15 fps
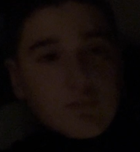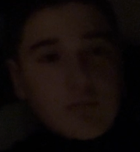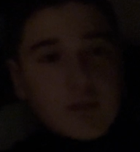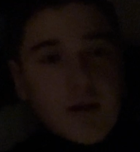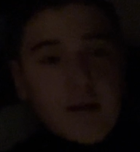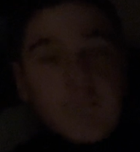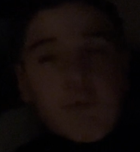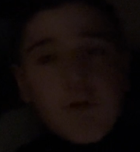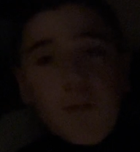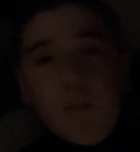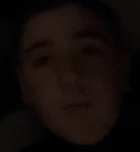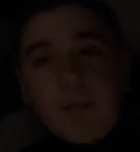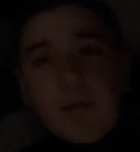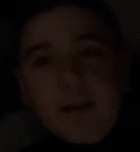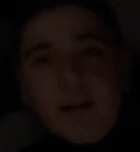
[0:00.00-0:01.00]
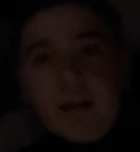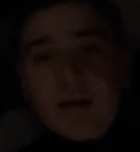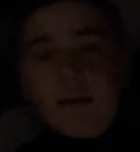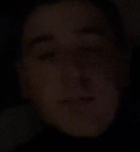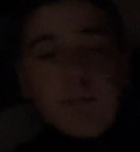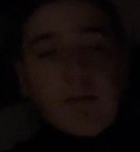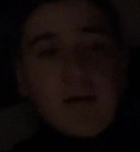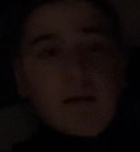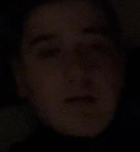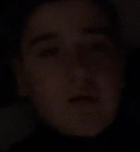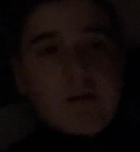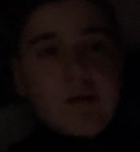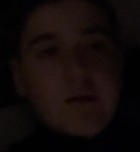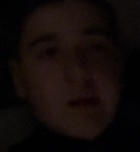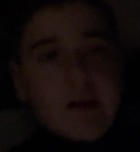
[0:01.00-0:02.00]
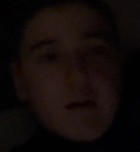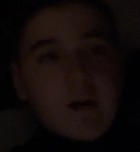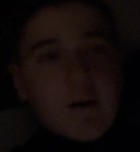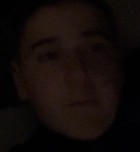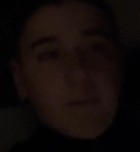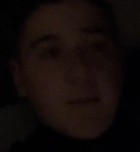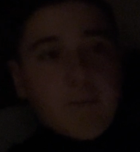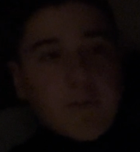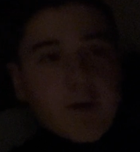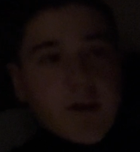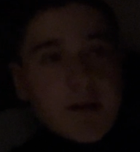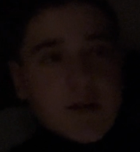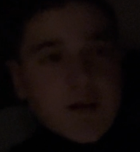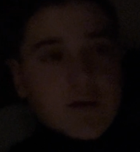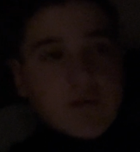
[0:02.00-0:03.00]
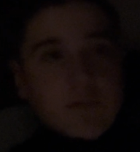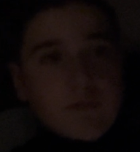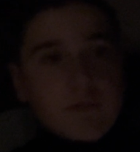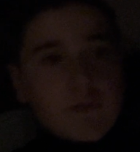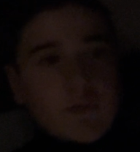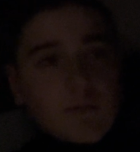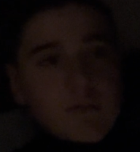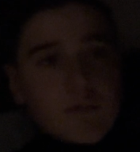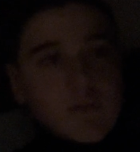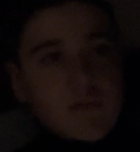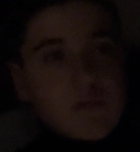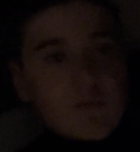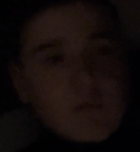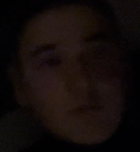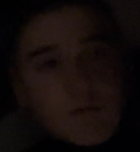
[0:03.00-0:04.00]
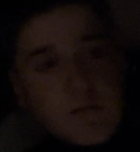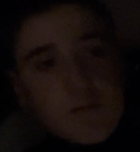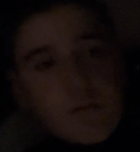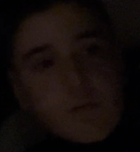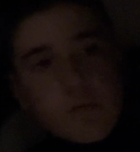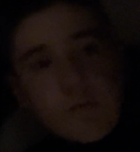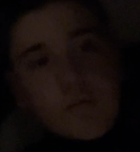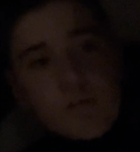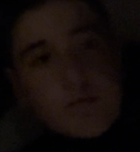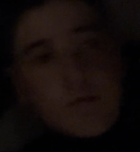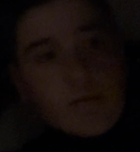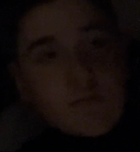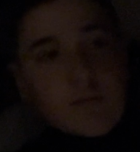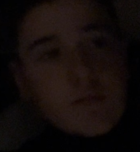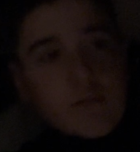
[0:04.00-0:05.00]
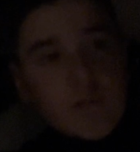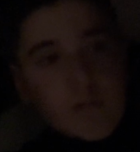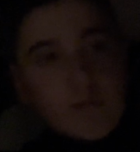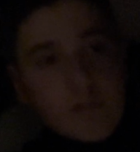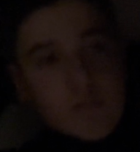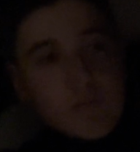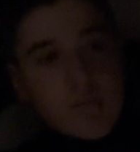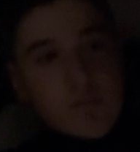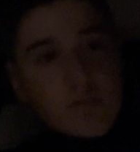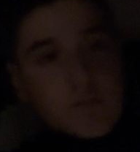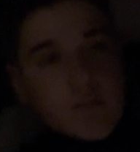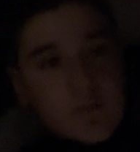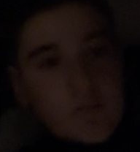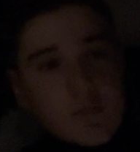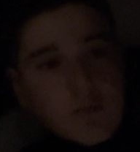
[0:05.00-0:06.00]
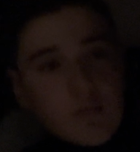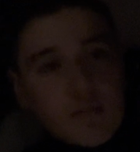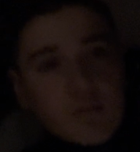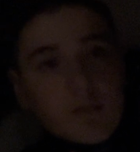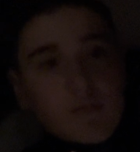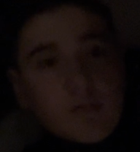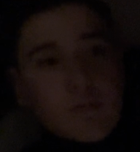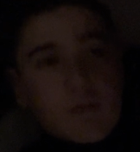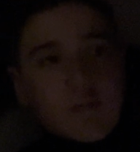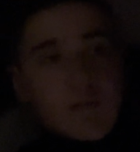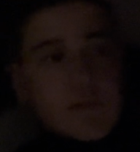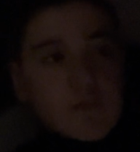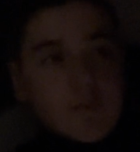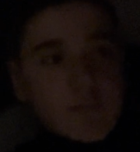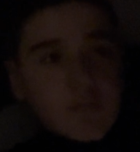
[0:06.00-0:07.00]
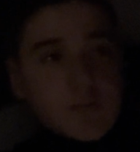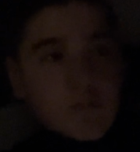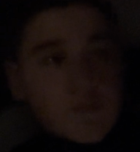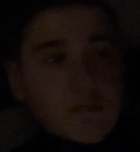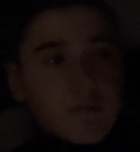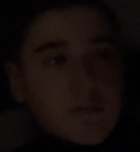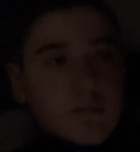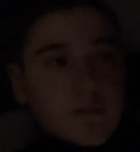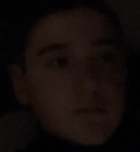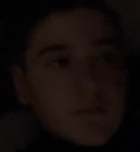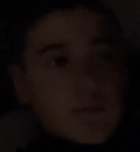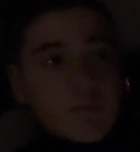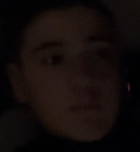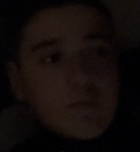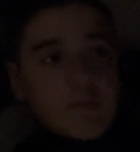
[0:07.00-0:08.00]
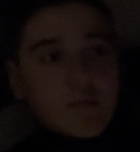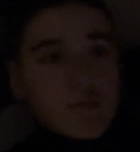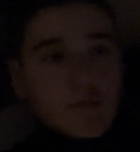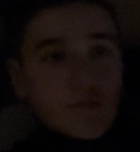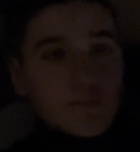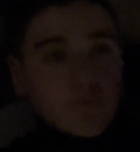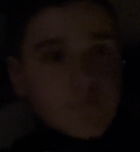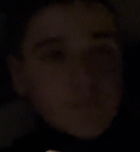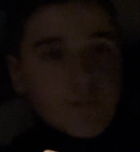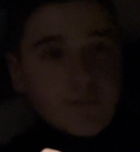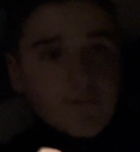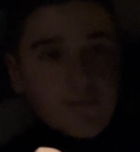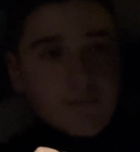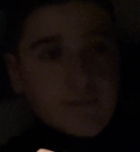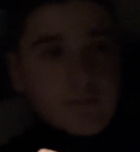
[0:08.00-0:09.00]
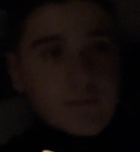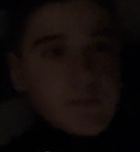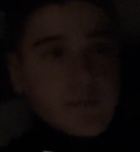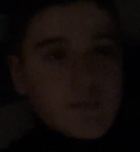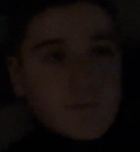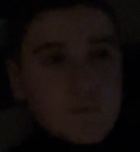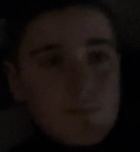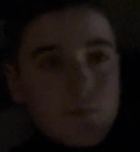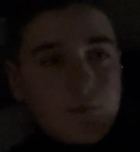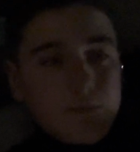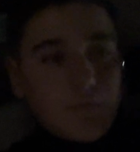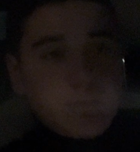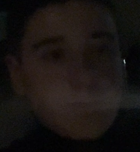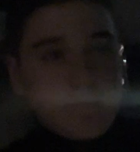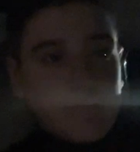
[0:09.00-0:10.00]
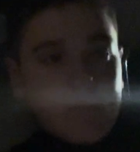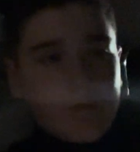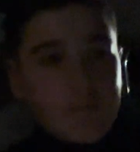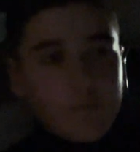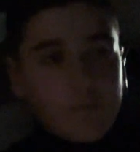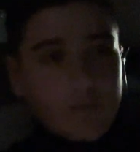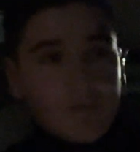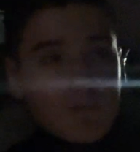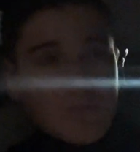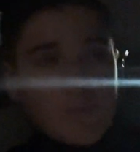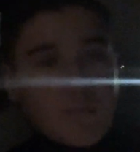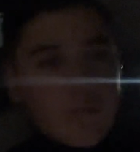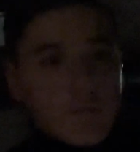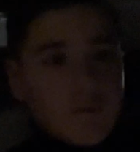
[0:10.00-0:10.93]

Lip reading: He probably did, but I can't remember it at all. But we could not string three passes together. And we've got knockers. We've got people that say, we need Saville, we need Denor, and